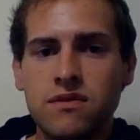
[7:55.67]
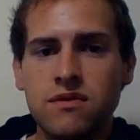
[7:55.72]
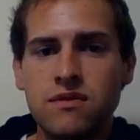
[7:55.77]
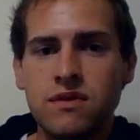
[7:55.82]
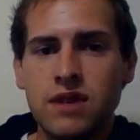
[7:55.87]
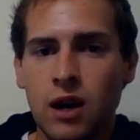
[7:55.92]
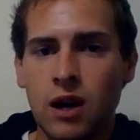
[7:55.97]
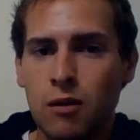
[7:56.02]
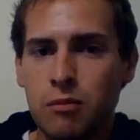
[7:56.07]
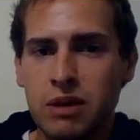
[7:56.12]

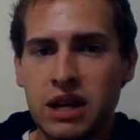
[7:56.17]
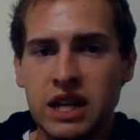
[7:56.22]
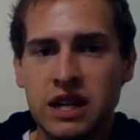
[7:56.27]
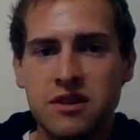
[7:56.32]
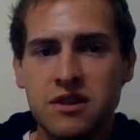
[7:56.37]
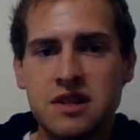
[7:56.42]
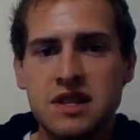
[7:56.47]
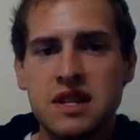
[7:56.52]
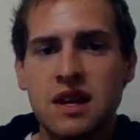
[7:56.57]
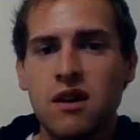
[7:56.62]
helping
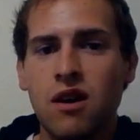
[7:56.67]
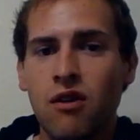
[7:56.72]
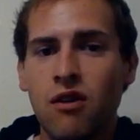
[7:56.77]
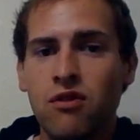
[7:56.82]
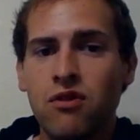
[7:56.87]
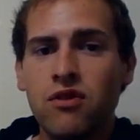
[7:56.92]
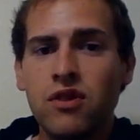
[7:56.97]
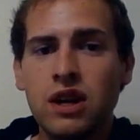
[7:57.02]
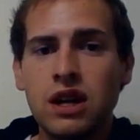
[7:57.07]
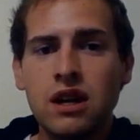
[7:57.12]

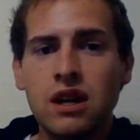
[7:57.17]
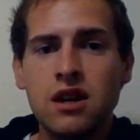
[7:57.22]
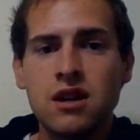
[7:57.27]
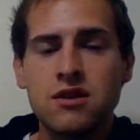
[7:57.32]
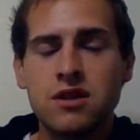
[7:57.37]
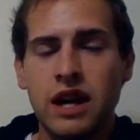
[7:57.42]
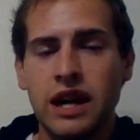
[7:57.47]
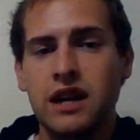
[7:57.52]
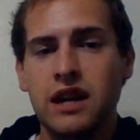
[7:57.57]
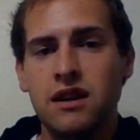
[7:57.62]
yourself,
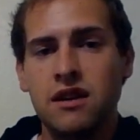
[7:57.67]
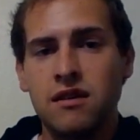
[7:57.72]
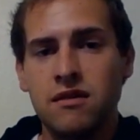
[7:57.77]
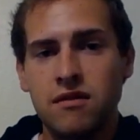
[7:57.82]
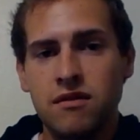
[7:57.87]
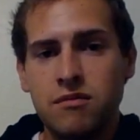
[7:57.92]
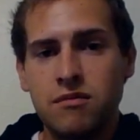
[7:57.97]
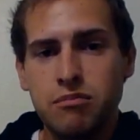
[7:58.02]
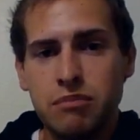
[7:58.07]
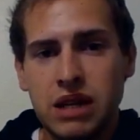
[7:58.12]
trying to
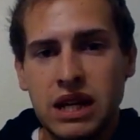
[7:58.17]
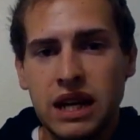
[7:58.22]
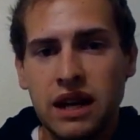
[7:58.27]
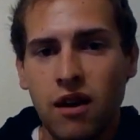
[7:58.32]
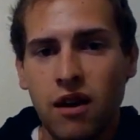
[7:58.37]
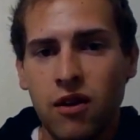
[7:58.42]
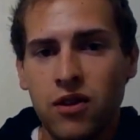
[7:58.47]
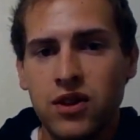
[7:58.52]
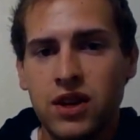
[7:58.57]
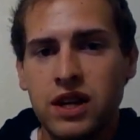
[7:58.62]
be
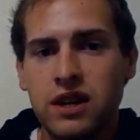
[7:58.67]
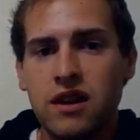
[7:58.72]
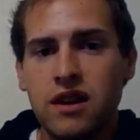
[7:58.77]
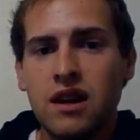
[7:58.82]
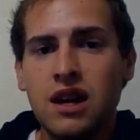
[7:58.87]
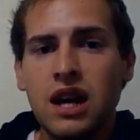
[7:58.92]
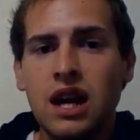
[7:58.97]
healthier.